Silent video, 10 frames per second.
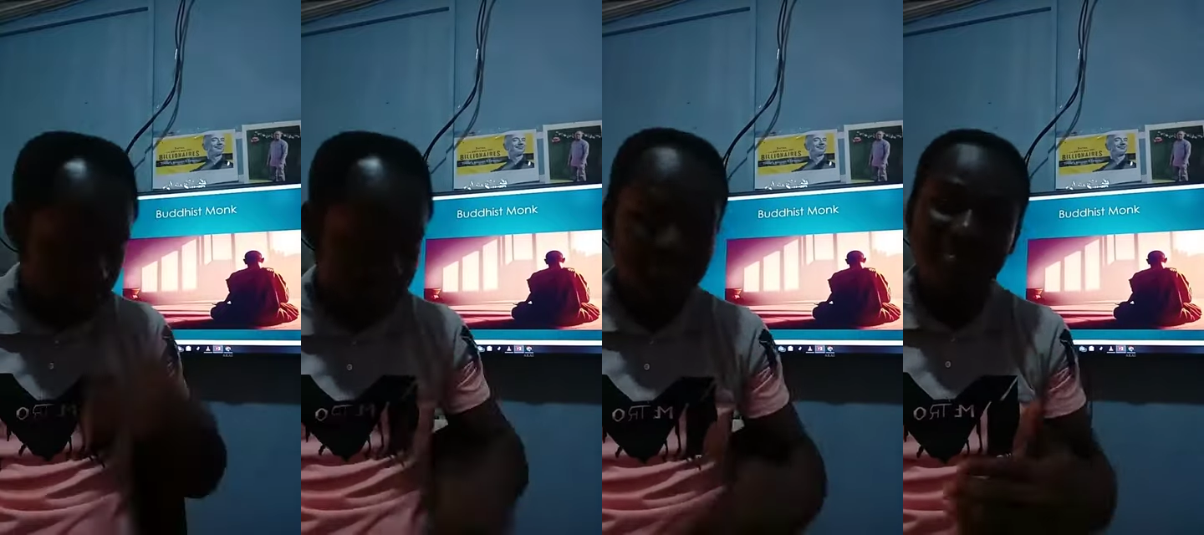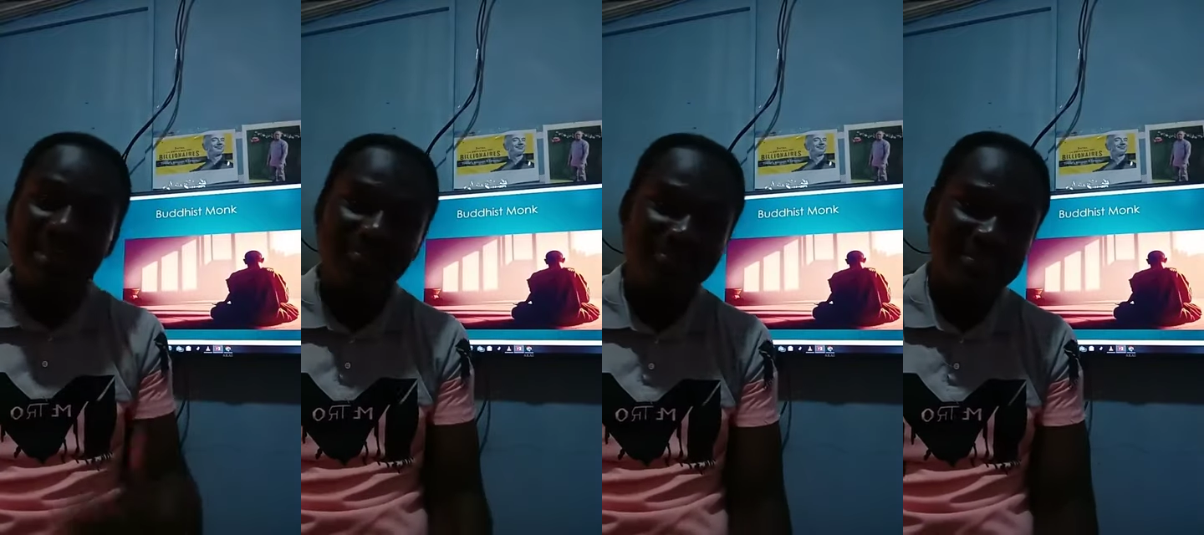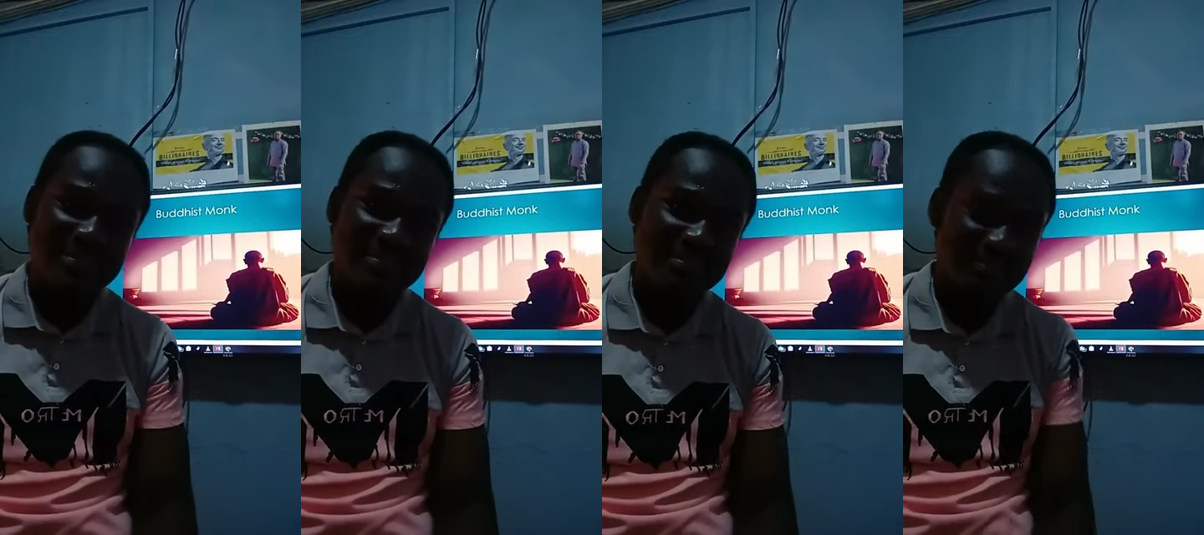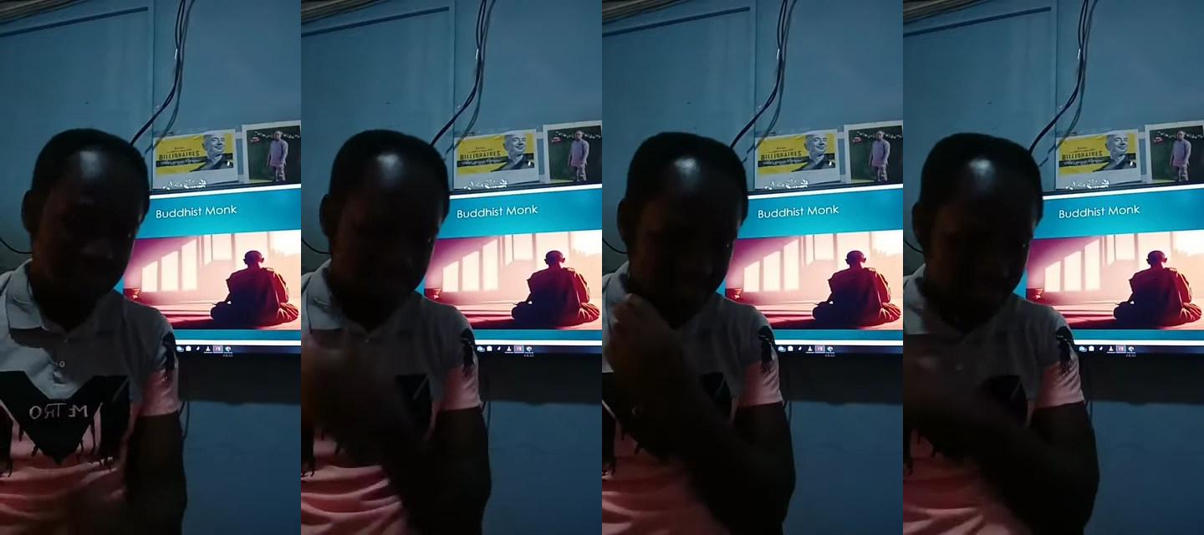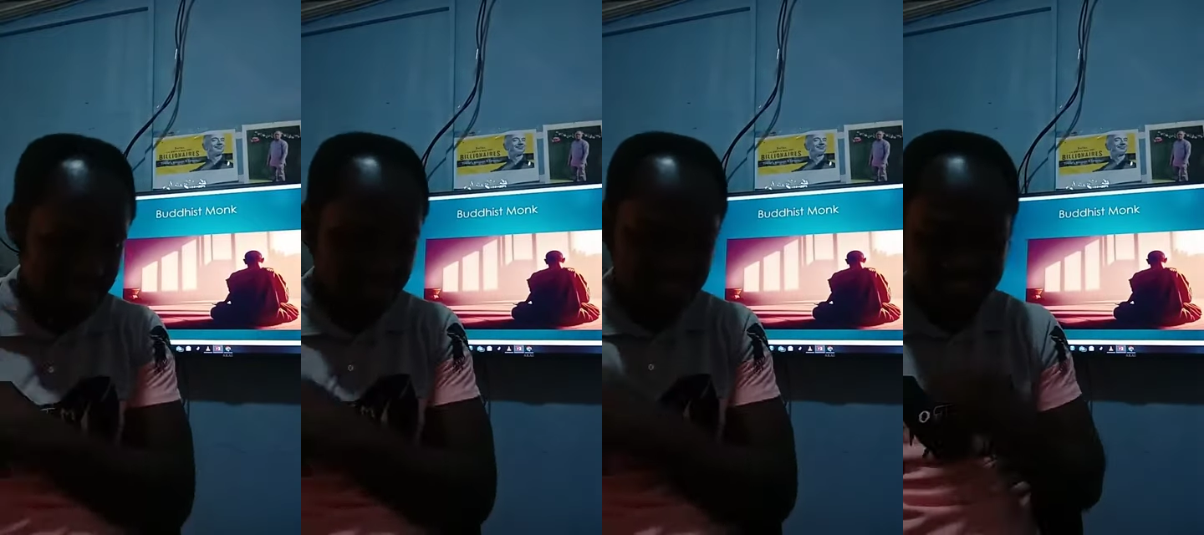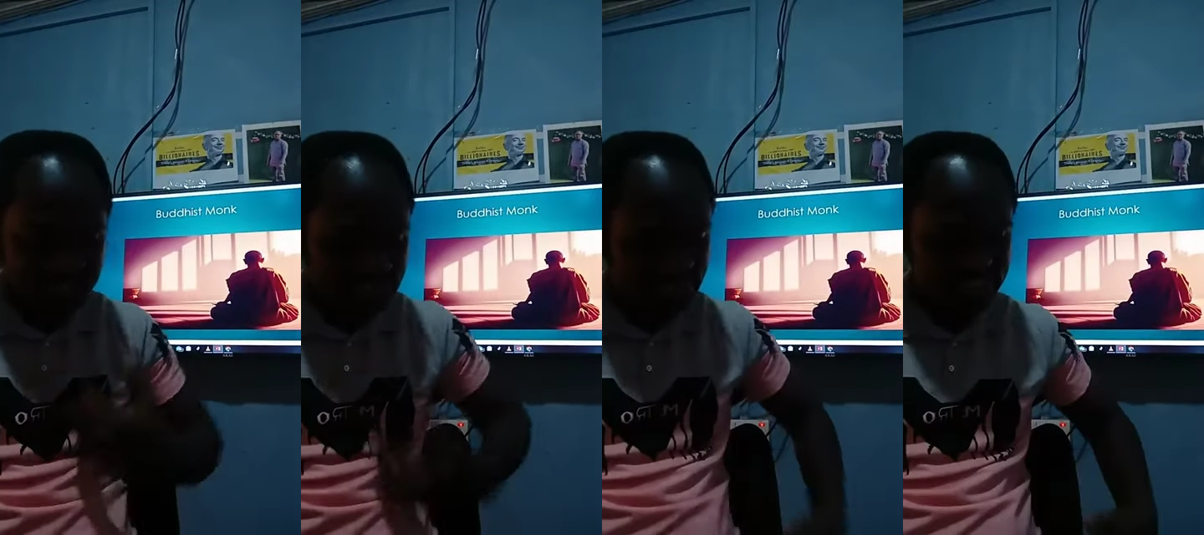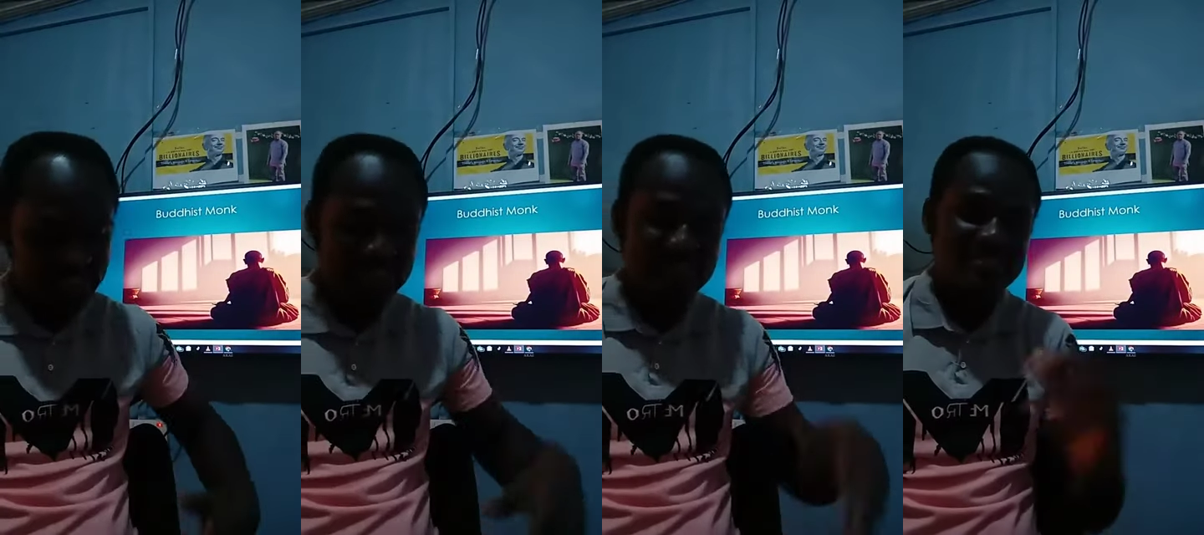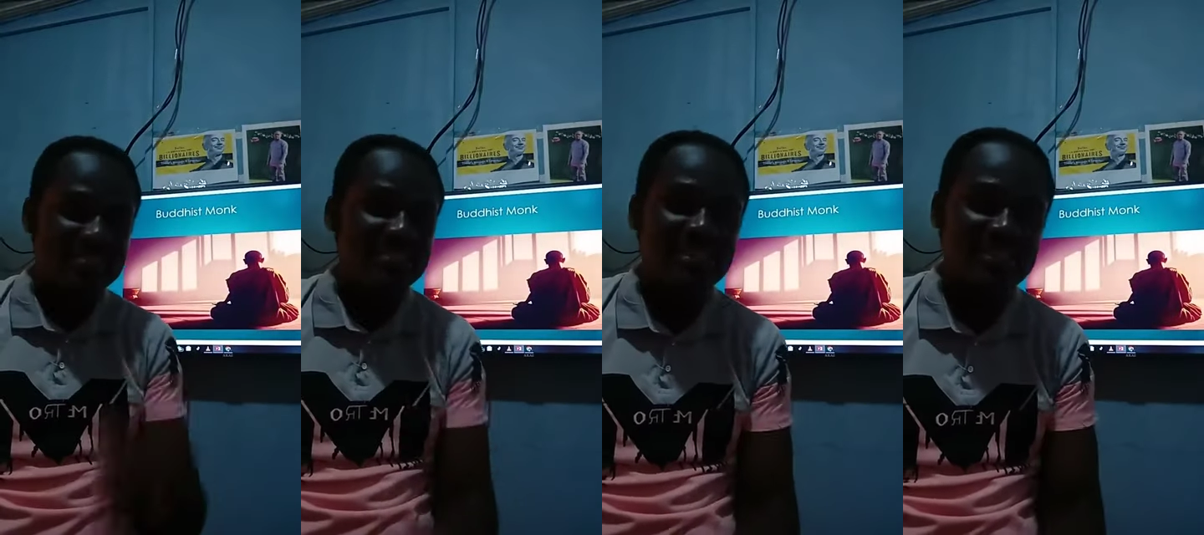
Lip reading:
No face is visible, so there are no lips to read.